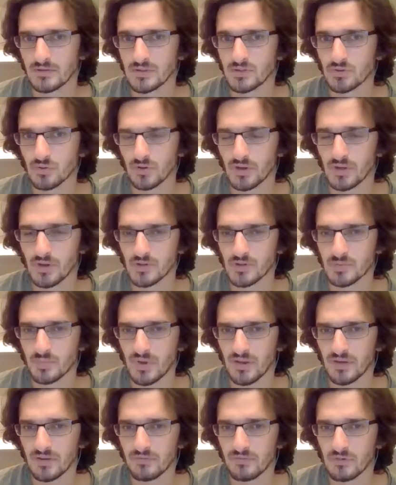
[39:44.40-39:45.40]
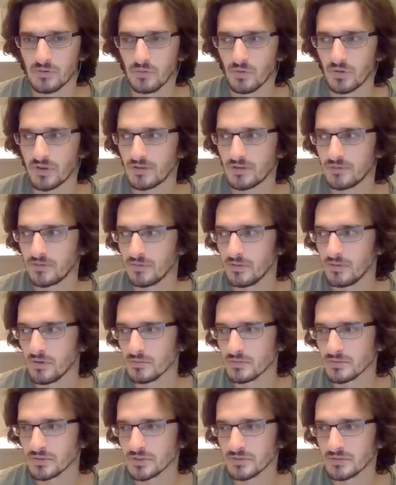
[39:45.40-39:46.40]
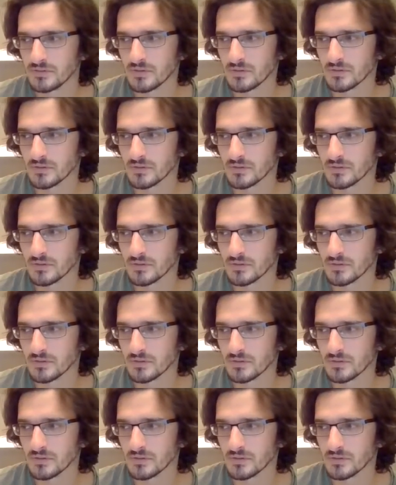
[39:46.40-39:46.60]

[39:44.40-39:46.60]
sort of goes back, if you look into those